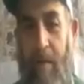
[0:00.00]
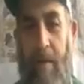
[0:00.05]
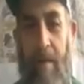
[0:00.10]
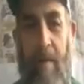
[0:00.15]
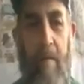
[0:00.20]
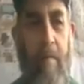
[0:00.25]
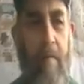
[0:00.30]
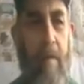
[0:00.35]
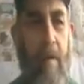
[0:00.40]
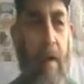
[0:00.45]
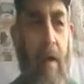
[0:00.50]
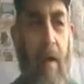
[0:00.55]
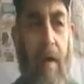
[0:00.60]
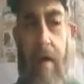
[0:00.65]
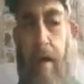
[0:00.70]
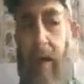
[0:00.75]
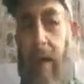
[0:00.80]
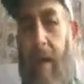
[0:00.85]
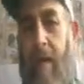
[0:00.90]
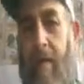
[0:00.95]
for them.
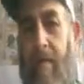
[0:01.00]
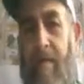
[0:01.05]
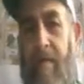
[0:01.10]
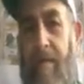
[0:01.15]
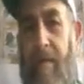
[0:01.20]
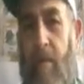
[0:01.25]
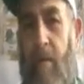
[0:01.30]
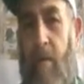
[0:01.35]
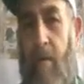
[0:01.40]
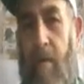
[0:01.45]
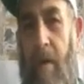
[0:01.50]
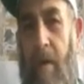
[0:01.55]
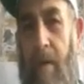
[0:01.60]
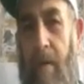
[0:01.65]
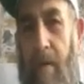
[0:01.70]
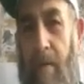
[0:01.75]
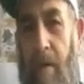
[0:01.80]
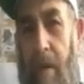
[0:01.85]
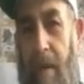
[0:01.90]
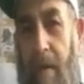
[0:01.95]
They had food
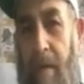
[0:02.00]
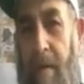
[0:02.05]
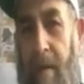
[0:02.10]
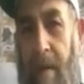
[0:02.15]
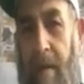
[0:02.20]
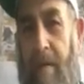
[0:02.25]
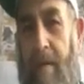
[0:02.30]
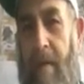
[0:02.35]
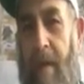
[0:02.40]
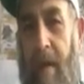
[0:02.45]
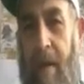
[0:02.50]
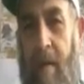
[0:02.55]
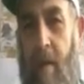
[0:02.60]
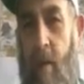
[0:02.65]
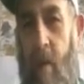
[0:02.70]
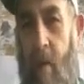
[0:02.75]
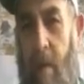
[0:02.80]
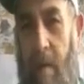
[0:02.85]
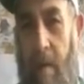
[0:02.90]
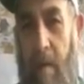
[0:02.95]
underneath it. They had
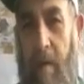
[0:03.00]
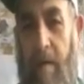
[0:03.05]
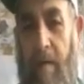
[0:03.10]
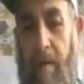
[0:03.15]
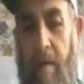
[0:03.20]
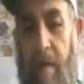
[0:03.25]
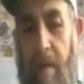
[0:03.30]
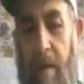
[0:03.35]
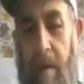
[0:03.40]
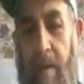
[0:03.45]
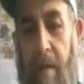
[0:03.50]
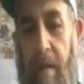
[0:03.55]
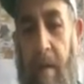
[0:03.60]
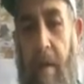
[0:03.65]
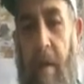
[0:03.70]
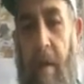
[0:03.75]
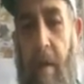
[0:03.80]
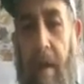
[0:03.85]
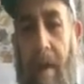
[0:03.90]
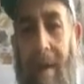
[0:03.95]
water underneath it.
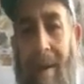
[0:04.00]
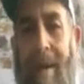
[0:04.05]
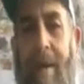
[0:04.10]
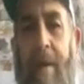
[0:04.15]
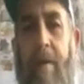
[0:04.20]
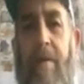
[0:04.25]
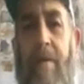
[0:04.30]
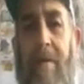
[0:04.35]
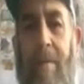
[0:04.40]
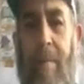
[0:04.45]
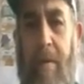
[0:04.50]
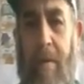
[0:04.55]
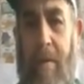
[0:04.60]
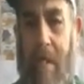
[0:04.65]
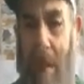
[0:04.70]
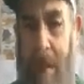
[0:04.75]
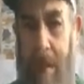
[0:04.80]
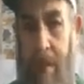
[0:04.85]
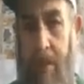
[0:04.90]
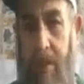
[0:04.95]
And it was a
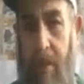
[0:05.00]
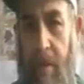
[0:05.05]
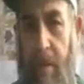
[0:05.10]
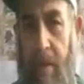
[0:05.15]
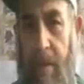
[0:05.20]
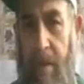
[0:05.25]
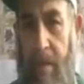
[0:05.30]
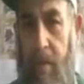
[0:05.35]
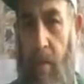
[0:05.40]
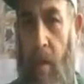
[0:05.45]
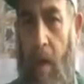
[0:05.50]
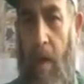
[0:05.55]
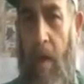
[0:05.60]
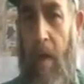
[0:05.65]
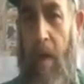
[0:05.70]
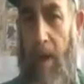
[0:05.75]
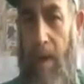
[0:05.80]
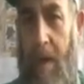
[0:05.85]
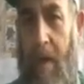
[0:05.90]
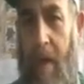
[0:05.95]
protection. As
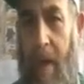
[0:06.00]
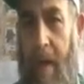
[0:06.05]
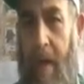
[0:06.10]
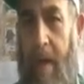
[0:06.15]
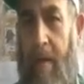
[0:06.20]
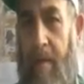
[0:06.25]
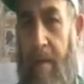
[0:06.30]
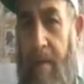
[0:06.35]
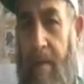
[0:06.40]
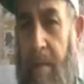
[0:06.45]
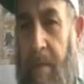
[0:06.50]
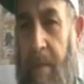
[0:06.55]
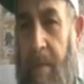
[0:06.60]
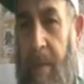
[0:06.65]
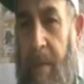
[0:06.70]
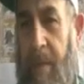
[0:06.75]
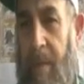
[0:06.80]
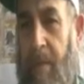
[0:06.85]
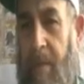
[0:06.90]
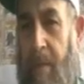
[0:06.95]
long as they had it, it was a
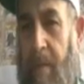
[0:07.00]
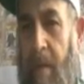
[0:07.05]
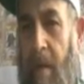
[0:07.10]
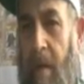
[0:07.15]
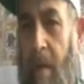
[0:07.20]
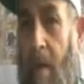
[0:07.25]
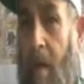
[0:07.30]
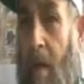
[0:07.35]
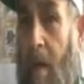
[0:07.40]
protection.